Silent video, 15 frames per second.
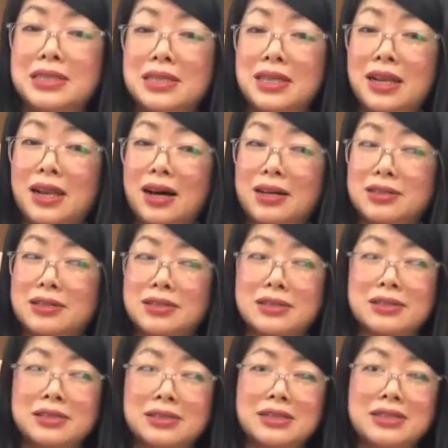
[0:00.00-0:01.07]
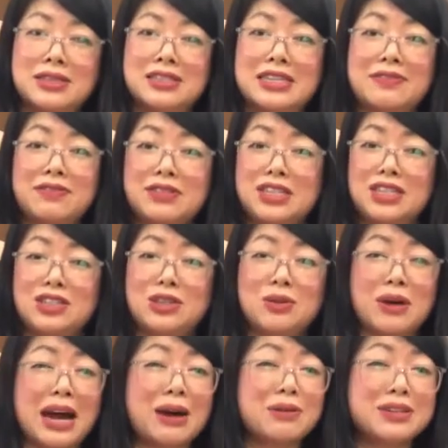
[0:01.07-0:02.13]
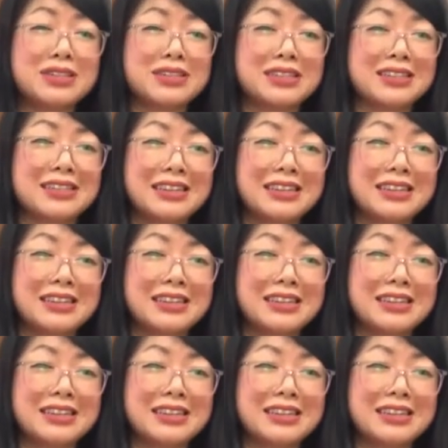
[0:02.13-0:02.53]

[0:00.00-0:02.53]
in the last 72 hours